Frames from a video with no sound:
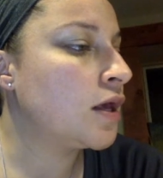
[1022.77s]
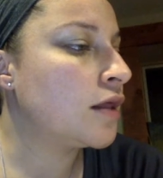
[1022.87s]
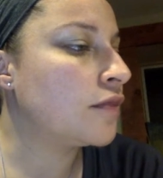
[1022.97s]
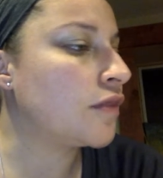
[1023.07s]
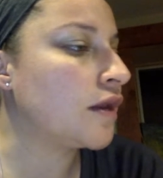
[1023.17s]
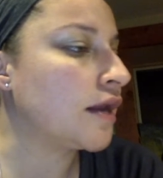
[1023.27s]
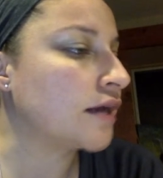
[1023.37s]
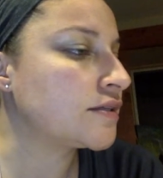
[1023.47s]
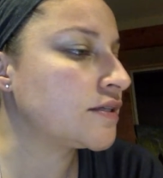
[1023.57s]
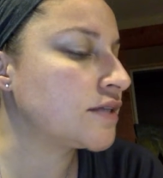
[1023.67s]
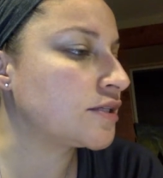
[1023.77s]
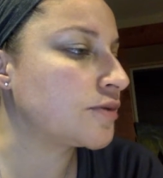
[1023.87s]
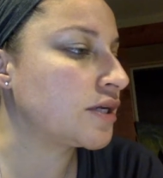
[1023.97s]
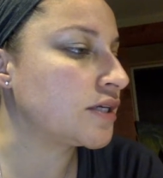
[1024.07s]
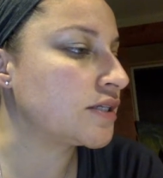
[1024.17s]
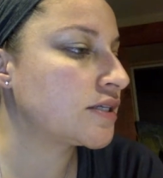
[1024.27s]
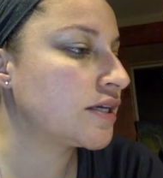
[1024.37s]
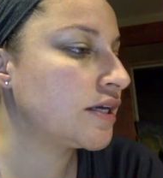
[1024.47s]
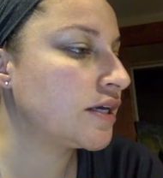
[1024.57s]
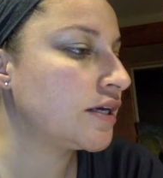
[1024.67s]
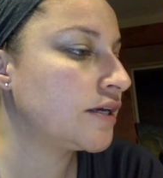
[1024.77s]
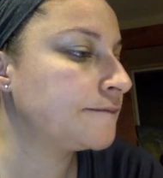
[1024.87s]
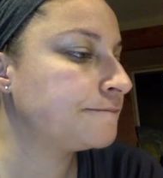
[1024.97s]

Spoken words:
The next assessment is kicking.